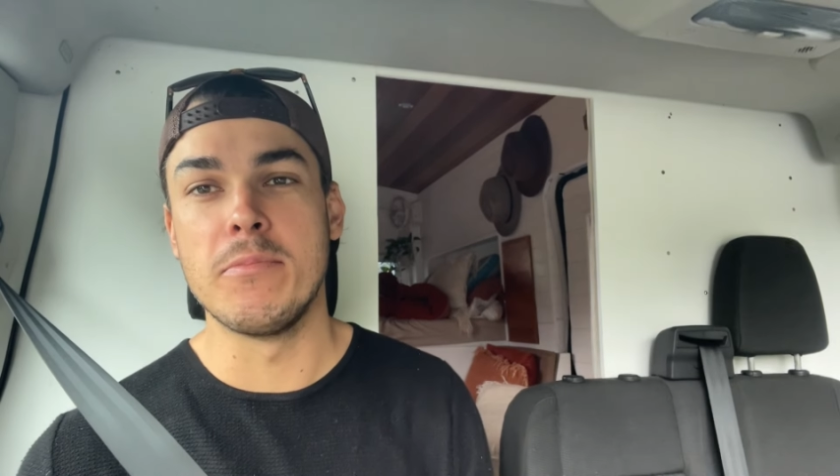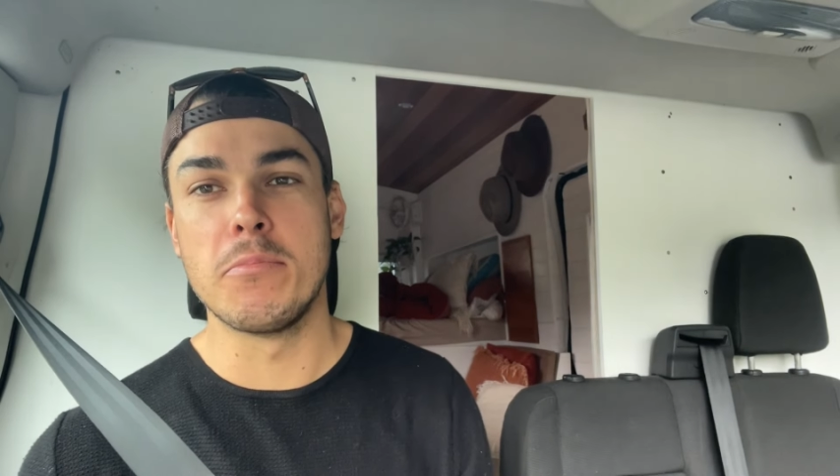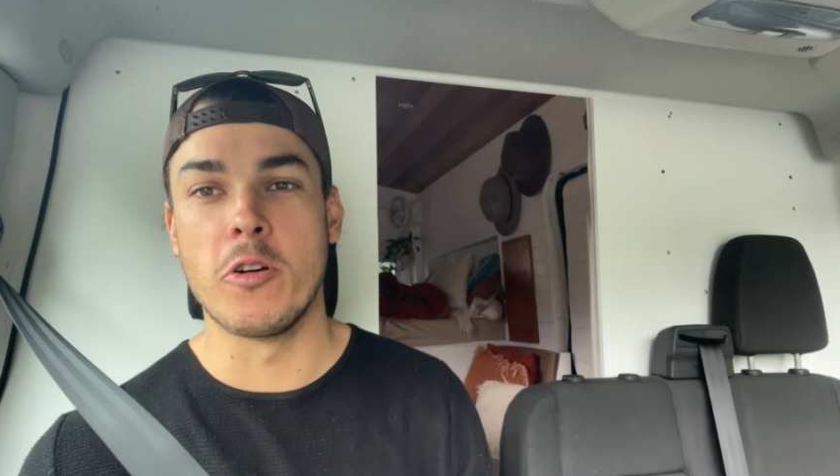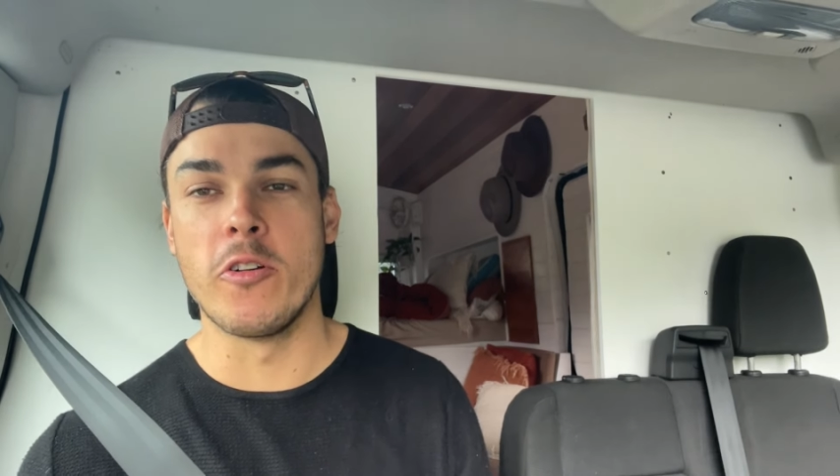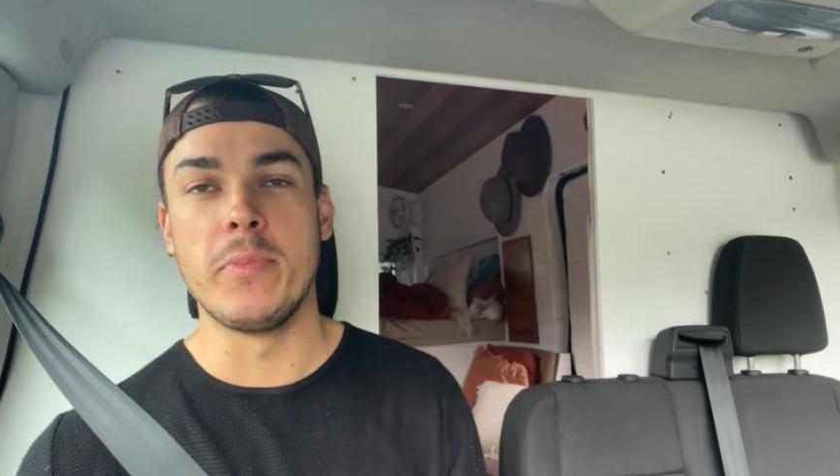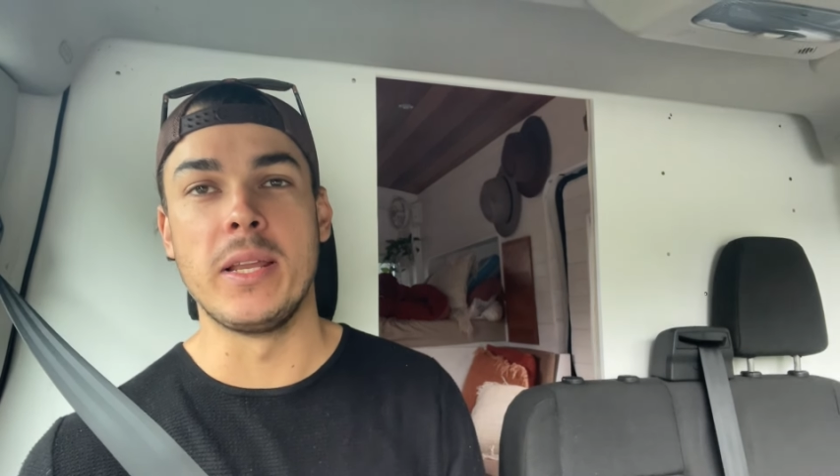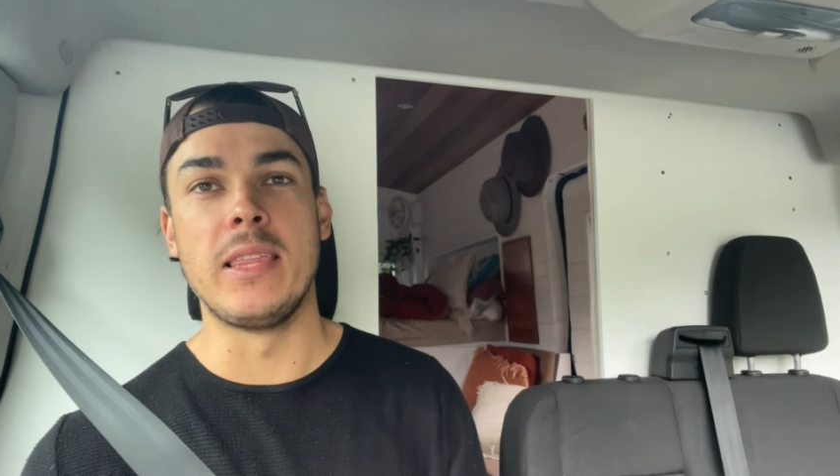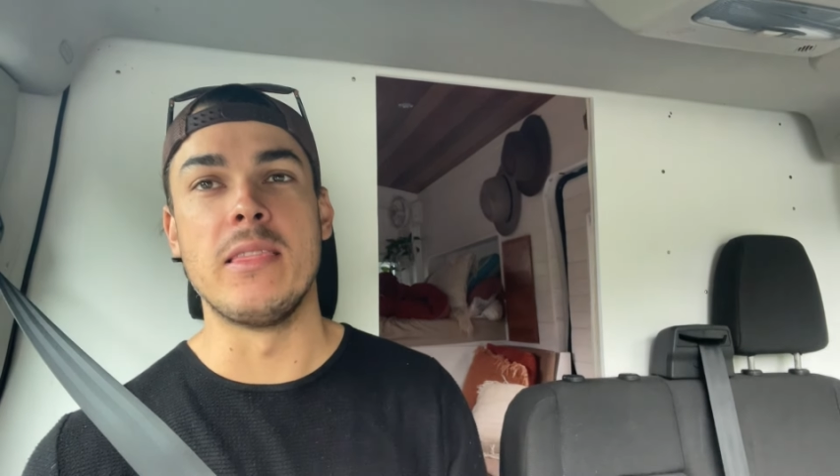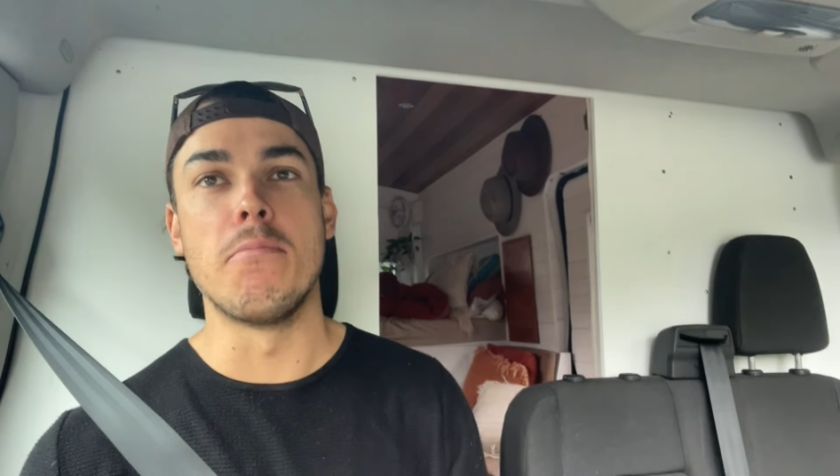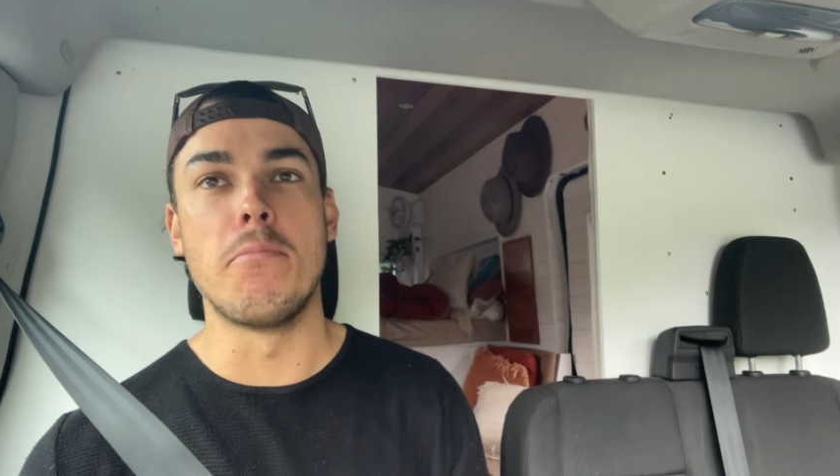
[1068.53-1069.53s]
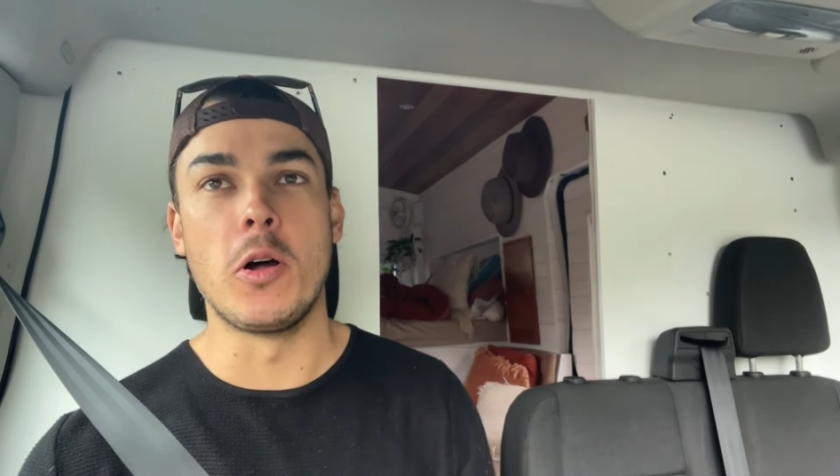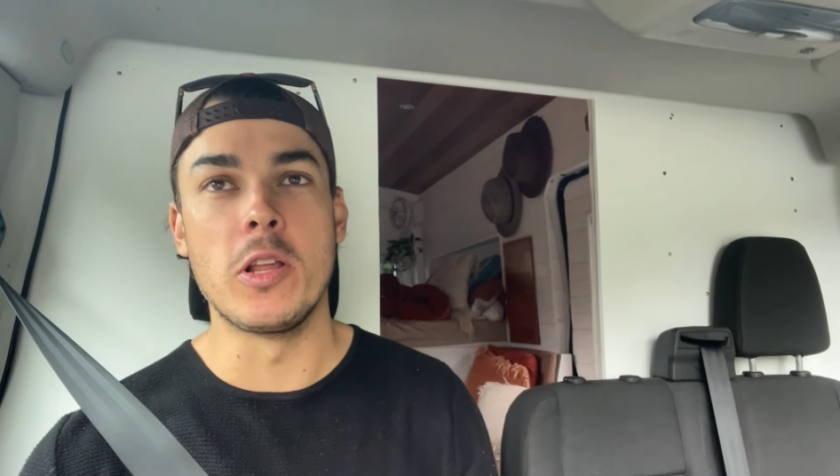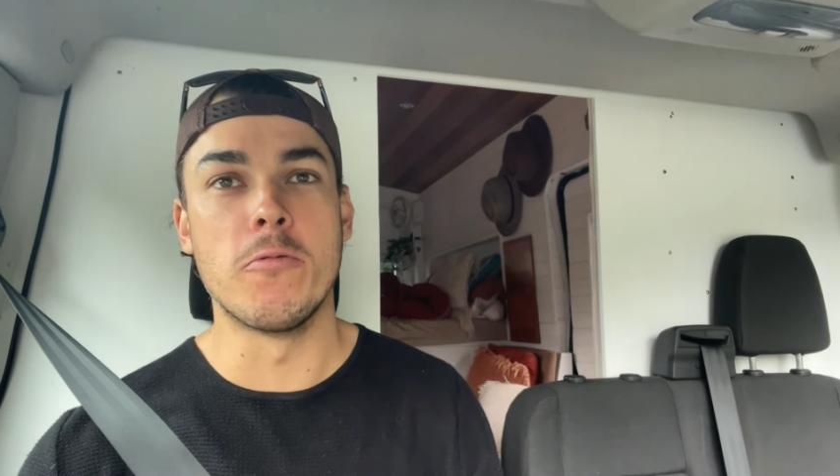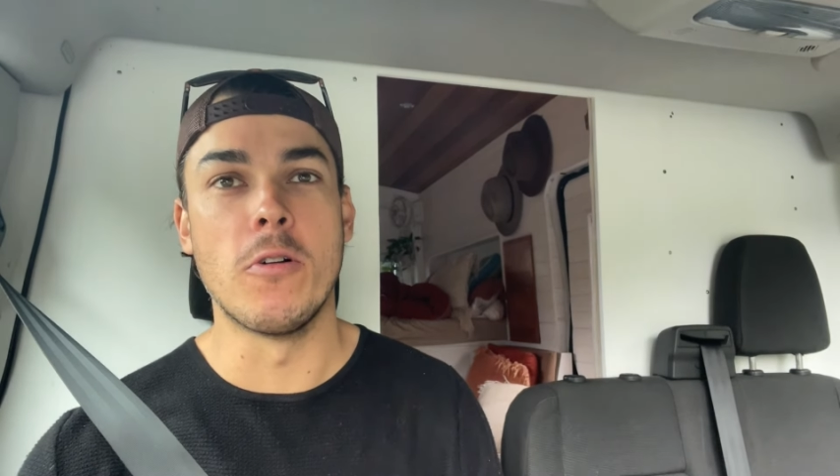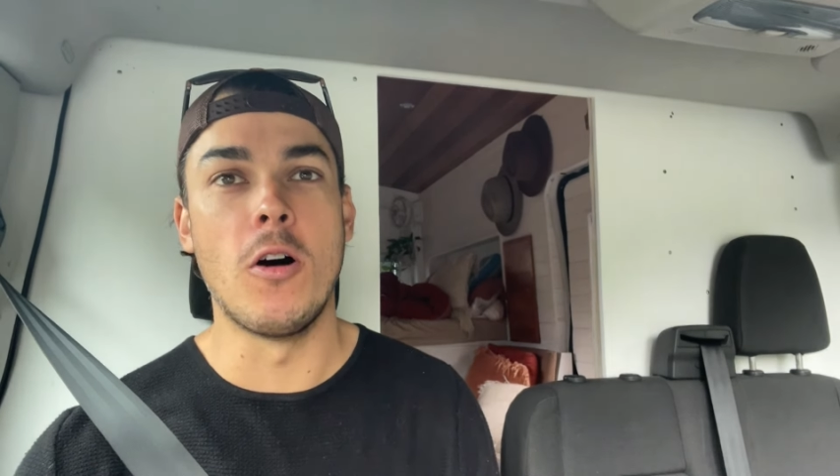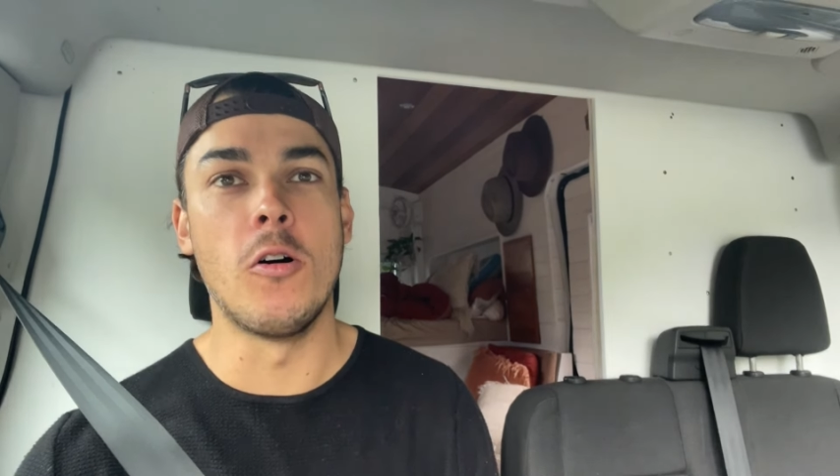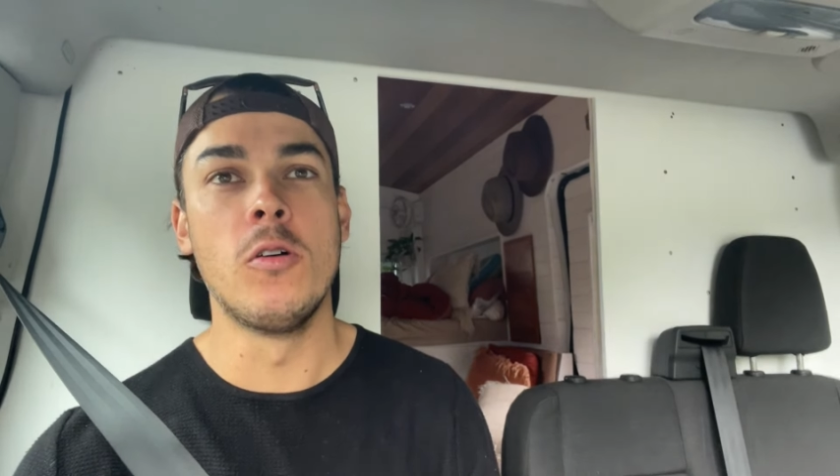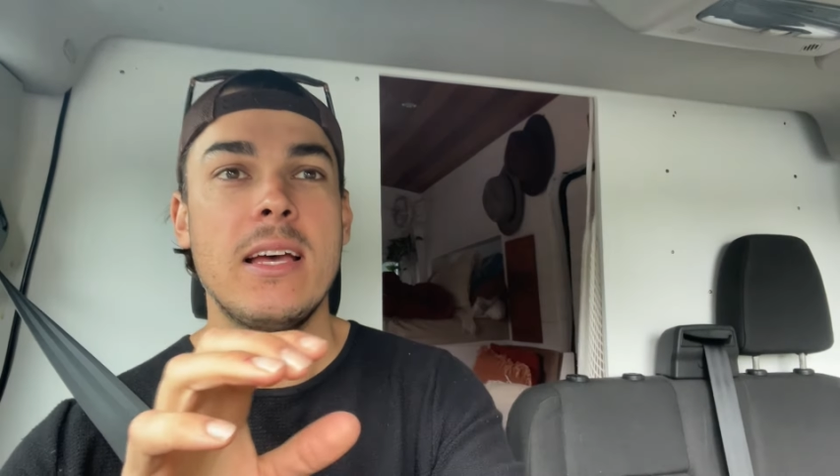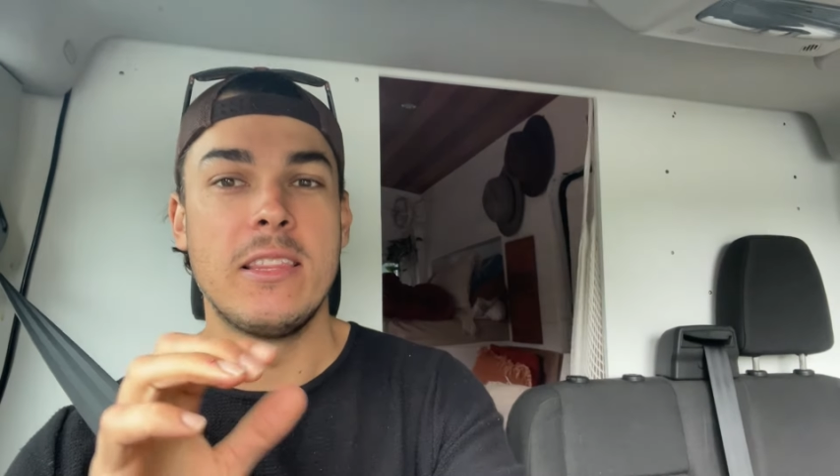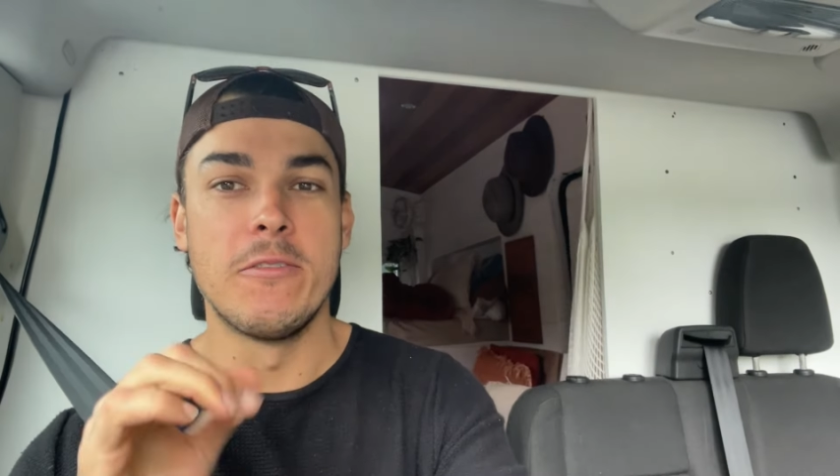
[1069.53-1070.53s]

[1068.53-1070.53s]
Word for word: improvement in the body roll.